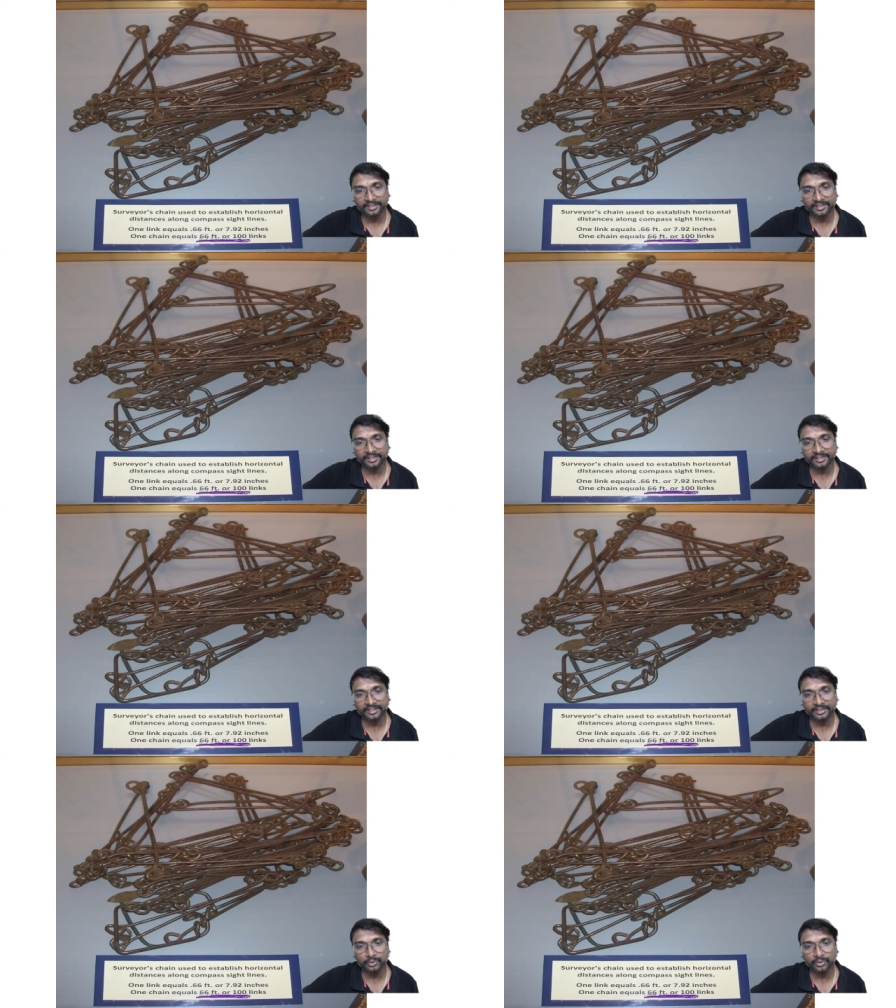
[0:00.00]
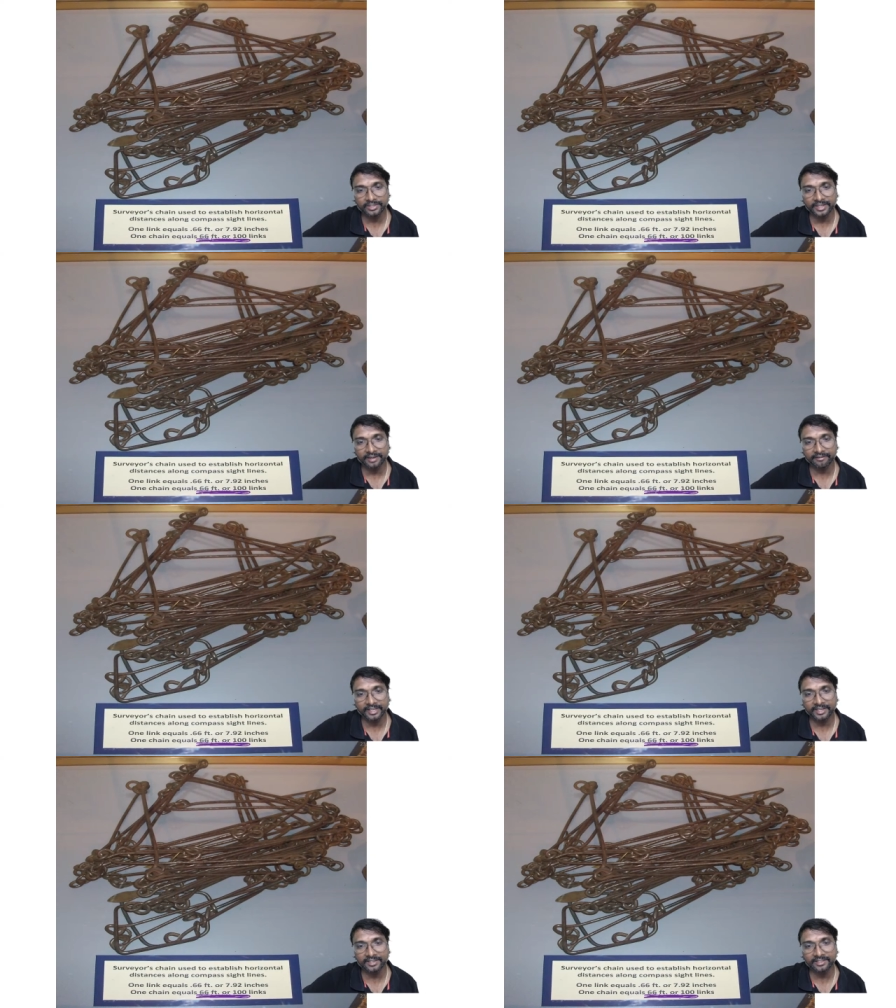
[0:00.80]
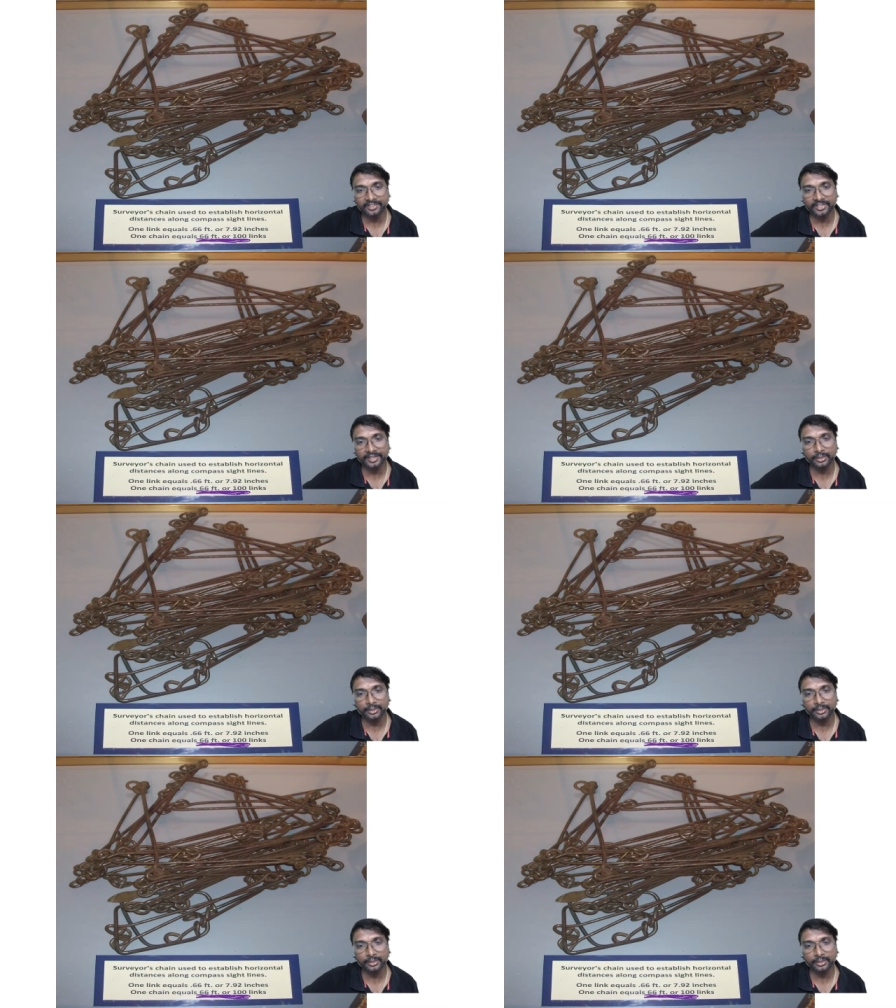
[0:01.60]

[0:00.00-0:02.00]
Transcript: So this is your surveyor's chain.